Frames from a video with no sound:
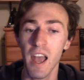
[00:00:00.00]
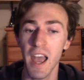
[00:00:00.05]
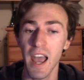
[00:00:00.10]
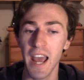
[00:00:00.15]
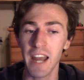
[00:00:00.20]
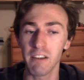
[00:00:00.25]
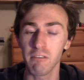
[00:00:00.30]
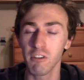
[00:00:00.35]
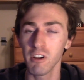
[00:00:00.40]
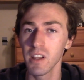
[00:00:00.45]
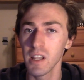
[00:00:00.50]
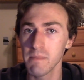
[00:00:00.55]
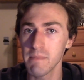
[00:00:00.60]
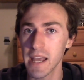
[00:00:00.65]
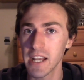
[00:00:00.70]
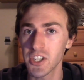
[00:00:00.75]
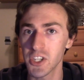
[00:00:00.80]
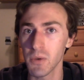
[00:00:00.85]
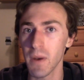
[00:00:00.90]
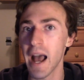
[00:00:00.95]
and it really
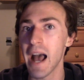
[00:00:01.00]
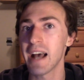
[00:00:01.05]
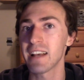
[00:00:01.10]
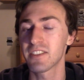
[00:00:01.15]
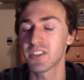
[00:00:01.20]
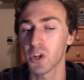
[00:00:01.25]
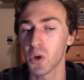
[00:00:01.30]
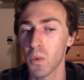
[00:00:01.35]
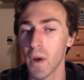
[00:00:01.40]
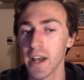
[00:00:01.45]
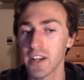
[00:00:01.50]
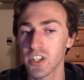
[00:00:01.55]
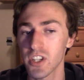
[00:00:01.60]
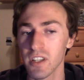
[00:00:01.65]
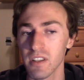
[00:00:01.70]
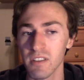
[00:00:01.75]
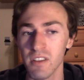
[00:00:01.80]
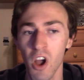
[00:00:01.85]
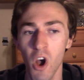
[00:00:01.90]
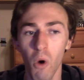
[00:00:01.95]
makes you ask the
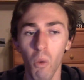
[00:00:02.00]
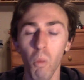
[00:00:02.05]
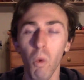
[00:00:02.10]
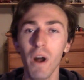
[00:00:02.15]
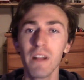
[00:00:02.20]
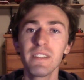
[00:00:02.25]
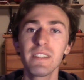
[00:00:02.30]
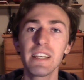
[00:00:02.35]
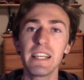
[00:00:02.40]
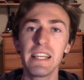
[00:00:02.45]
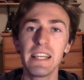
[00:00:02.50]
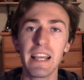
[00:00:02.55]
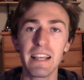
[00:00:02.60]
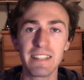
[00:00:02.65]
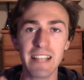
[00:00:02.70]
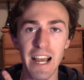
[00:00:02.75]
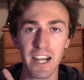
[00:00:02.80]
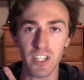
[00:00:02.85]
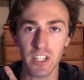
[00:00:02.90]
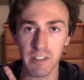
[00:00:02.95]
questions once he is
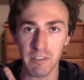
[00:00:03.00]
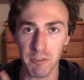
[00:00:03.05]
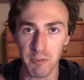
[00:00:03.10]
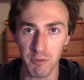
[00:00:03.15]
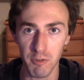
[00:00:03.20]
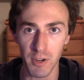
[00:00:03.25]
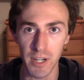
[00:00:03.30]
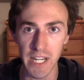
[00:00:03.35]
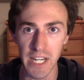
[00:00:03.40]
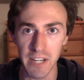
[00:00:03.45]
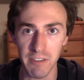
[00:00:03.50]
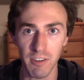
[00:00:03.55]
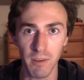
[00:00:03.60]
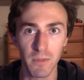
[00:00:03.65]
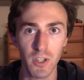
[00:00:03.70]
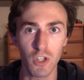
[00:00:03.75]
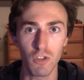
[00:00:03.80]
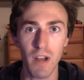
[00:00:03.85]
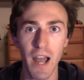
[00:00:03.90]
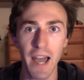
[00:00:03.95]
actually freed from
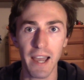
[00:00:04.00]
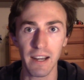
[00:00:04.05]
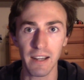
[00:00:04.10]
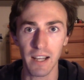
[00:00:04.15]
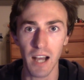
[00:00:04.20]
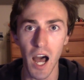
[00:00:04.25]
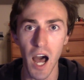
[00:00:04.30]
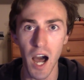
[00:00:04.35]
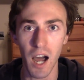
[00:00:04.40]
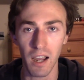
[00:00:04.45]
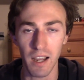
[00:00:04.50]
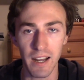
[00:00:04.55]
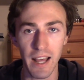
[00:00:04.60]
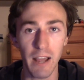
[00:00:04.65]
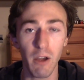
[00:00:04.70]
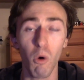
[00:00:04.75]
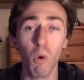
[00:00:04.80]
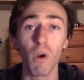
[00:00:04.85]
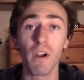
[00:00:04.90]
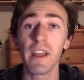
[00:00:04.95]
the Dragon
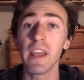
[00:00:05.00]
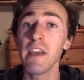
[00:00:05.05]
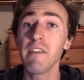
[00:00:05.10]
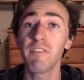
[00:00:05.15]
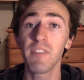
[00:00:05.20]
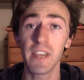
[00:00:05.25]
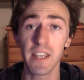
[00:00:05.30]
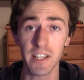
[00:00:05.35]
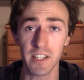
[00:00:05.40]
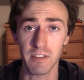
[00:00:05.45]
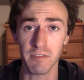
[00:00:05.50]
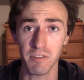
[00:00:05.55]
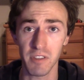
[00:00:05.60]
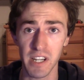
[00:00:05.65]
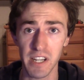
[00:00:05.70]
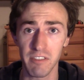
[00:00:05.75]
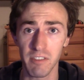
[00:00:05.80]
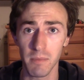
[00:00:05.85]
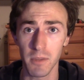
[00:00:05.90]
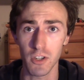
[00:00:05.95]
Kagune, or if he is
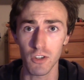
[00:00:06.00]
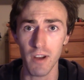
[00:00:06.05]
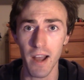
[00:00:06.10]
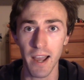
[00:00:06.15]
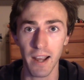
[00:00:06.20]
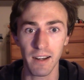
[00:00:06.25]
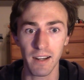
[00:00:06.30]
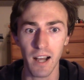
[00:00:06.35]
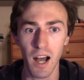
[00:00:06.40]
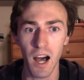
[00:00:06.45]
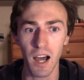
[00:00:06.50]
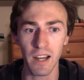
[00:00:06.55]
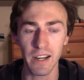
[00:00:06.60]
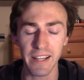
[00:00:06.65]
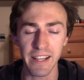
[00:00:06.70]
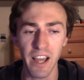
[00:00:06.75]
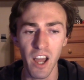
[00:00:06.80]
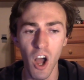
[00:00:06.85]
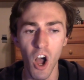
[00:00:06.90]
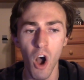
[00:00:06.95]
freed from the Dragon
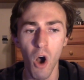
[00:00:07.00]
Kagune,